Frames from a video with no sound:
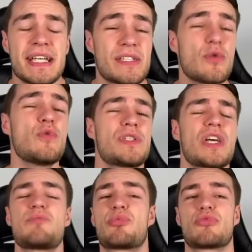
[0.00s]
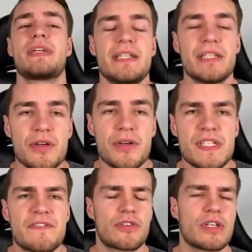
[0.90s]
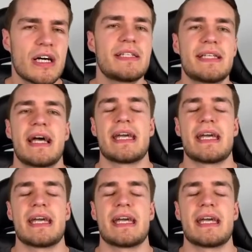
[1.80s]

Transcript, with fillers: is also brilliant news for us